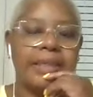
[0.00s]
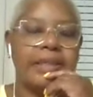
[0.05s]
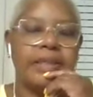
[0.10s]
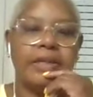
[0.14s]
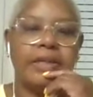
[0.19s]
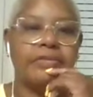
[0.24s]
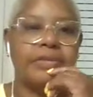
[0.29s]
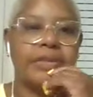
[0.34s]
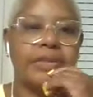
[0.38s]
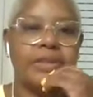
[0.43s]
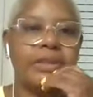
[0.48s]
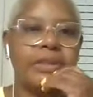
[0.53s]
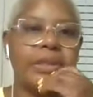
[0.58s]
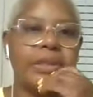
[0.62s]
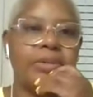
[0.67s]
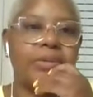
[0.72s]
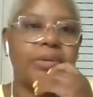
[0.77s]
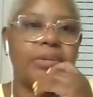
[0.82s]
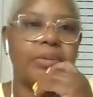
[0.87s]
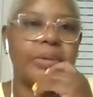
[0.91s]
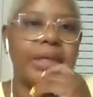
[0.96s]
that love
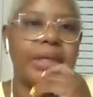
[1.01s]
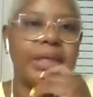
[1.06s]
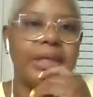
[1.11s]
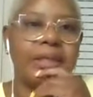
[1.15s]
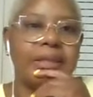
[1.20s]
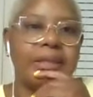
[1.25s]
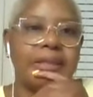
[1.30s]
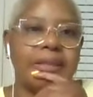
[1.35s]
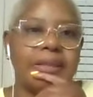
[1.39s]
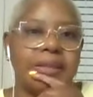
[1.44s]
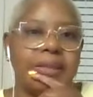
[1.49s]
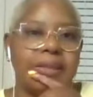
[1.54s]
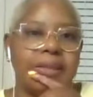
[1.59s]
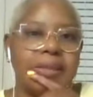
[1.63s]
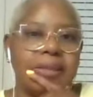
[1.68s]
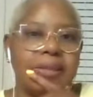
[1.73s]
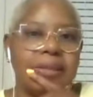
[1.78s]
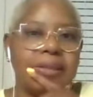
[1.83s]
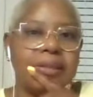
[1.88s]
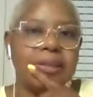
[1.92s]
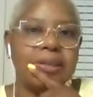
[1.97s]
doesn't go away.
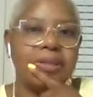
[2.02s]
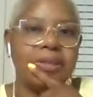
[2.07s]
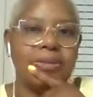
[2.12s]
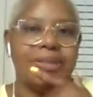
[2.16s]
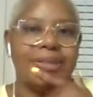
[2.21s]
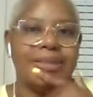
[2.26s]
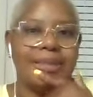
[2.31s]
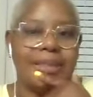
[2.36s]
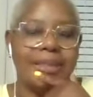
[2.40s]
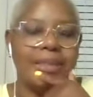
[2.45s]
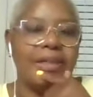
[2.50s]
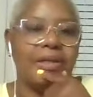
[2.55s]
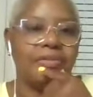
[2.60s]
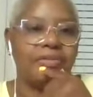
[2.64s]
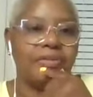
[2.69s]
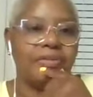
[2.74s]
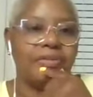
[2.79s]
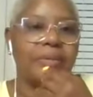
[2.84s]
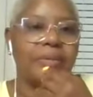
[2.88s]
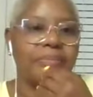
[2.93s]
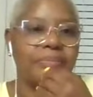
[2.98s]
You still
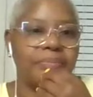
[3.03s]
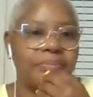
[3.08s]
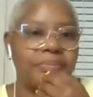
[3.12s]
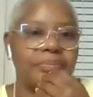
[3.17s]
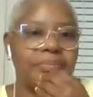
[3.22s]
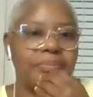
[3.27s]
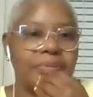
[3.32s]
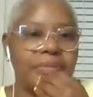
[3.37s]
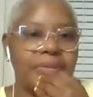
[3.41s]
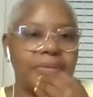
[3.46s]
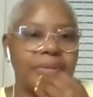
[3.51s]
love them,